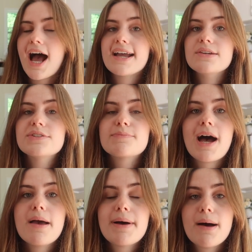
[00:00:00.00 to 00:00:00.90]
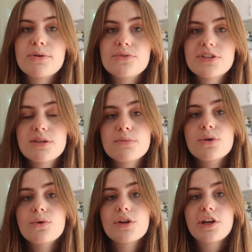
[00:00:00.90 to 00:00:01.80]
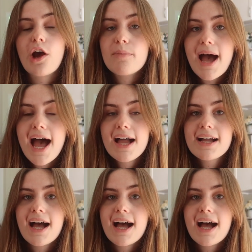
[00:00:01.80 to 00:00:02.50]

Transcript: I used my Baboon to the Moon Go bag.